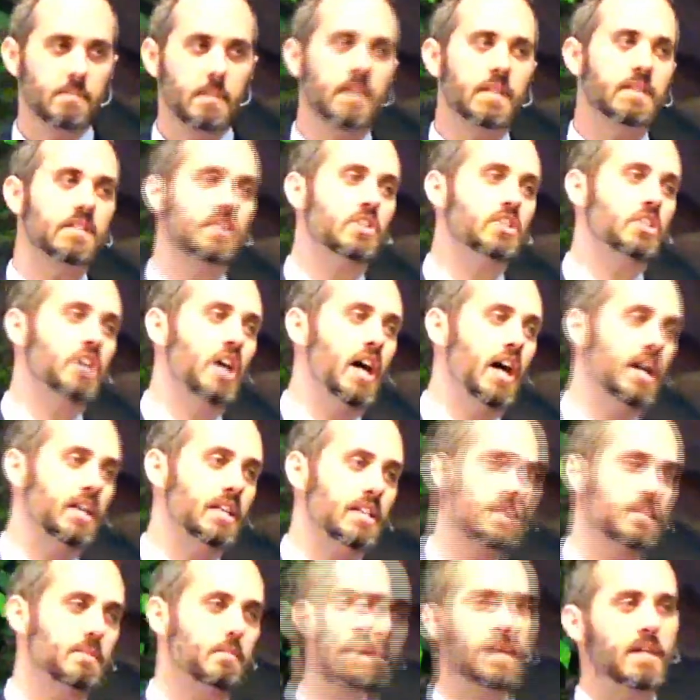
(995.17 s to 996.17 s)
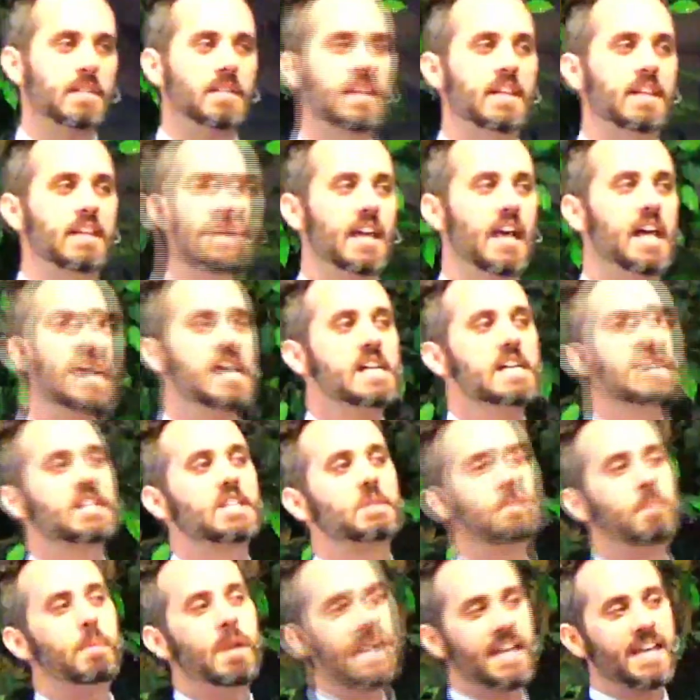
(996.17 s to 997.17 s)
speak to China, speak to India,
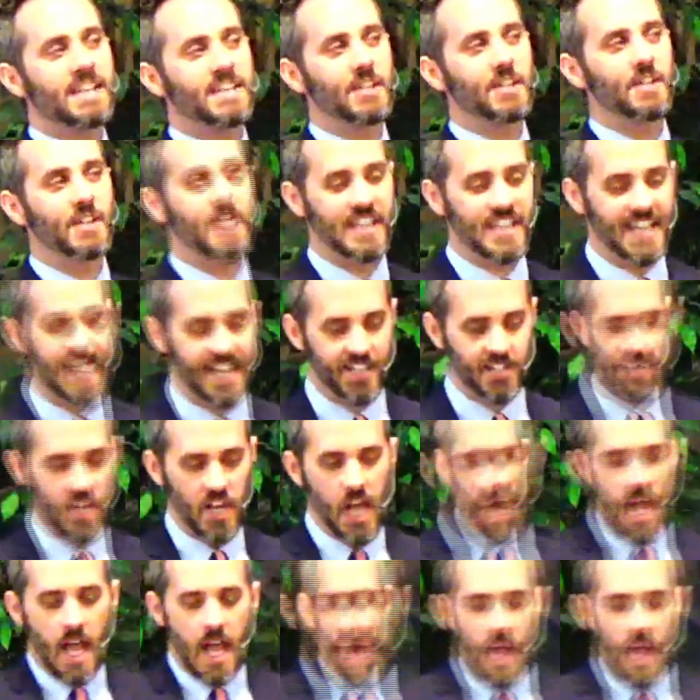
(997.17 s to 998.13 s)
speak to the nation.